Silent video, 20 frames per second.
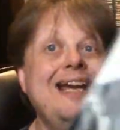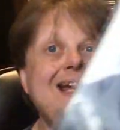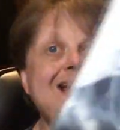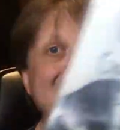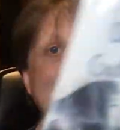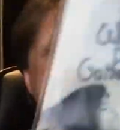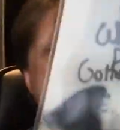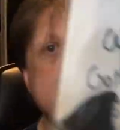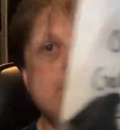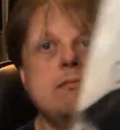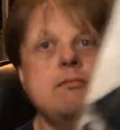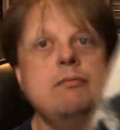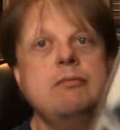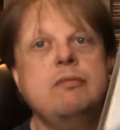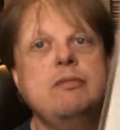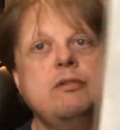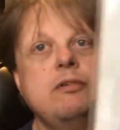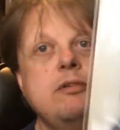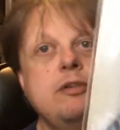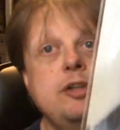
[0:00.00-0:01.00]
a
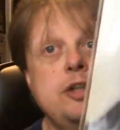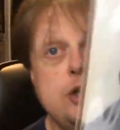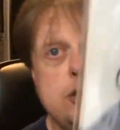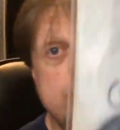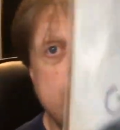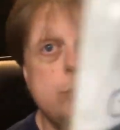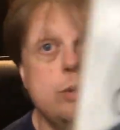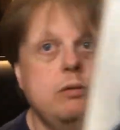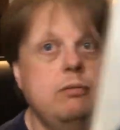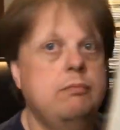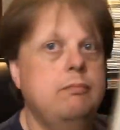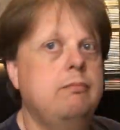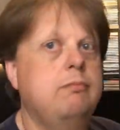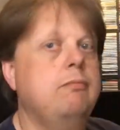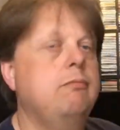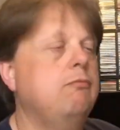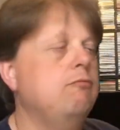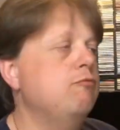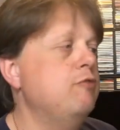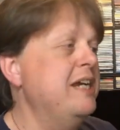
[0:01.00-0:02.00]
new
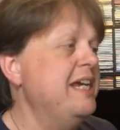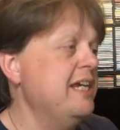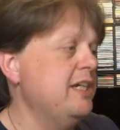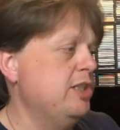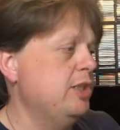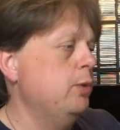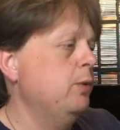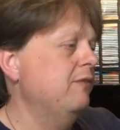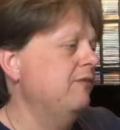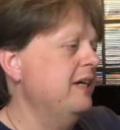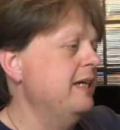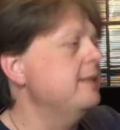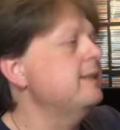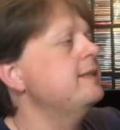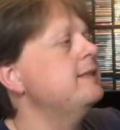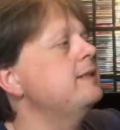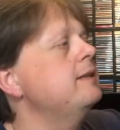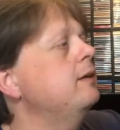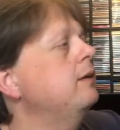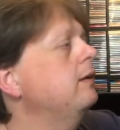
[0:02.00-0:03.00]
reissue of
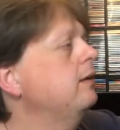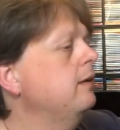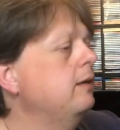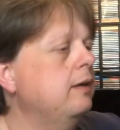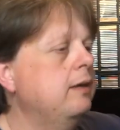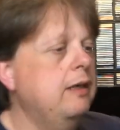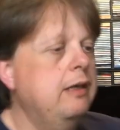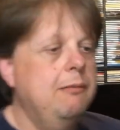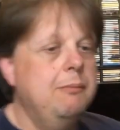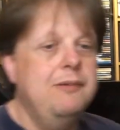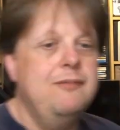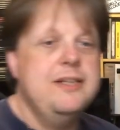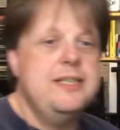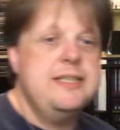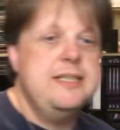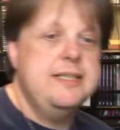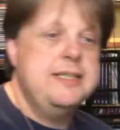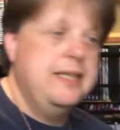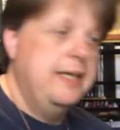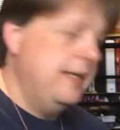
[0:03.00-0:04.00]
this, but
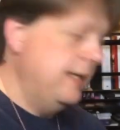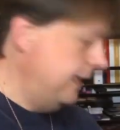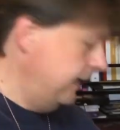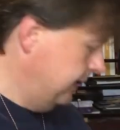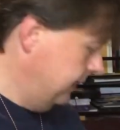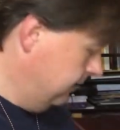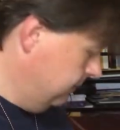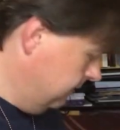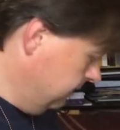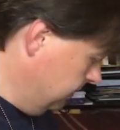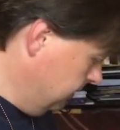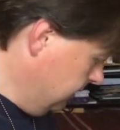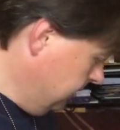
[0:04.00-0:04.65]
this is a